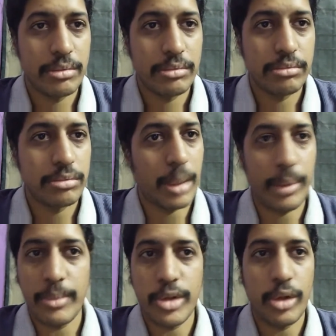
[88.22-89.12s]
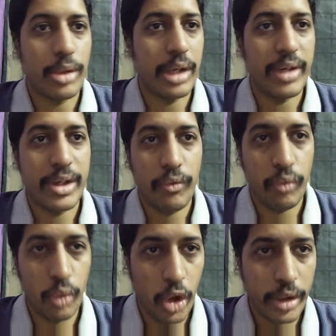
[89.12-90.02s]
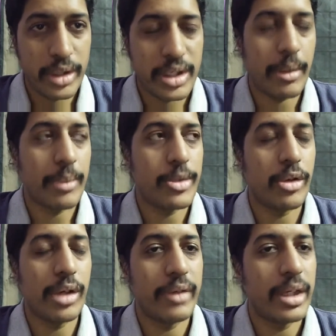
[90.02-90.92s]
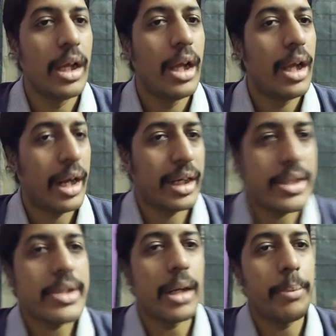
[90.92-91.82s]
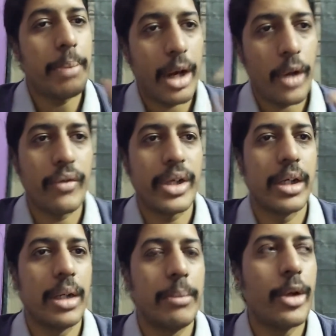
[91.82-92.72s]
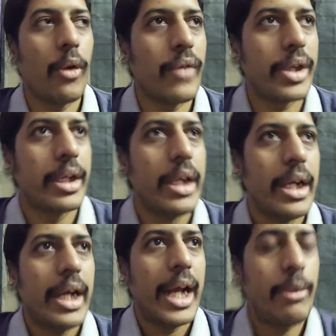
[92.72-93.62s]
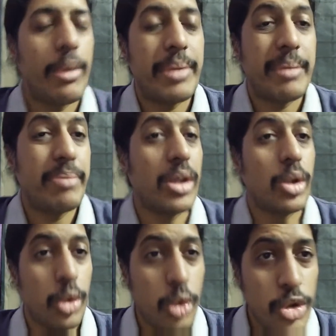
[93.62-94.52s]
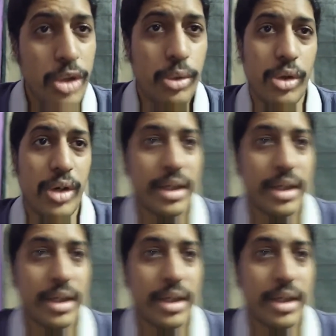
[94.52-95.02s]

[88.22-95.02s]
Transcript: sometimes you have to leave it full on sometimes you have to leave it at least a part of it a bit of it and when people lose out on it